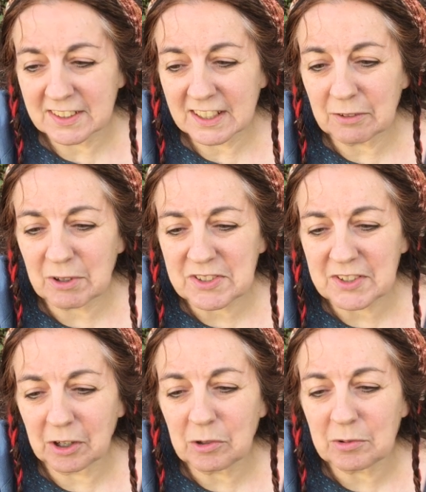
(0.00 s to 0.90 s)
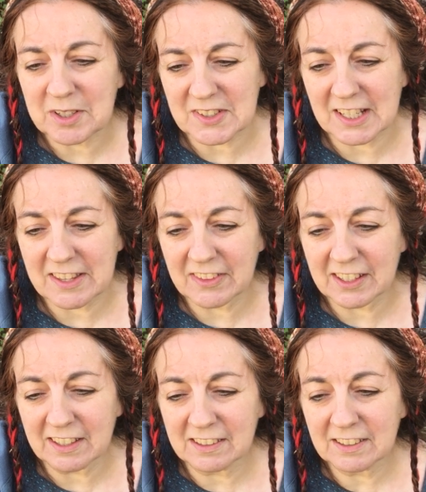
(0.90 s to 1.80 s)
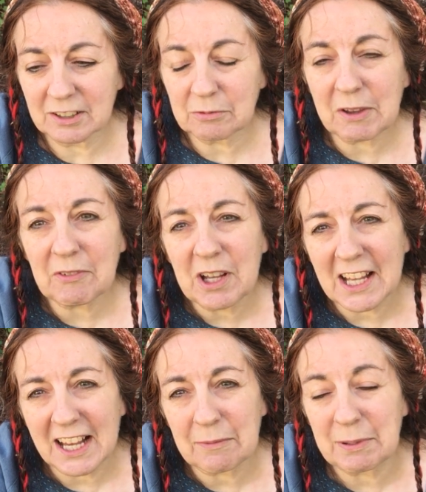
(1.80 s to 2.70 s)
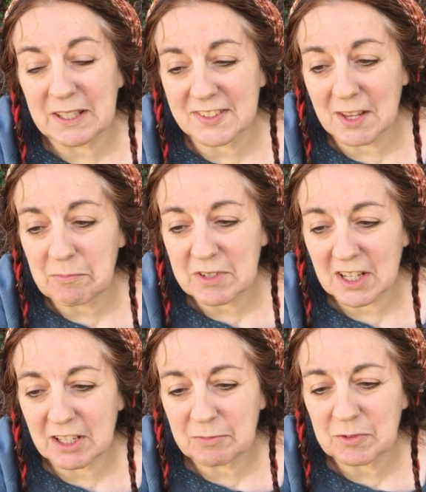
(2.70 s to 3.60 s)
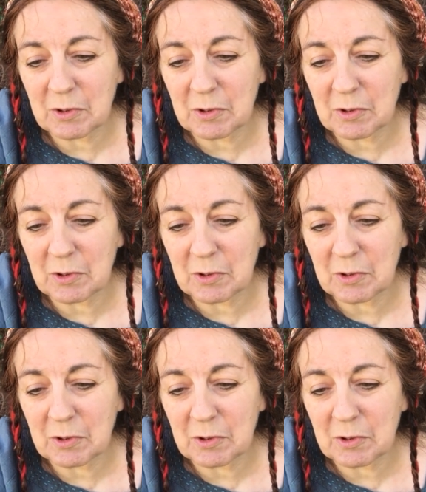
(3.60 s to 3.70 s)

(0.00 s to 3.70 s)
It wasn't always like that. We were happy sometimes,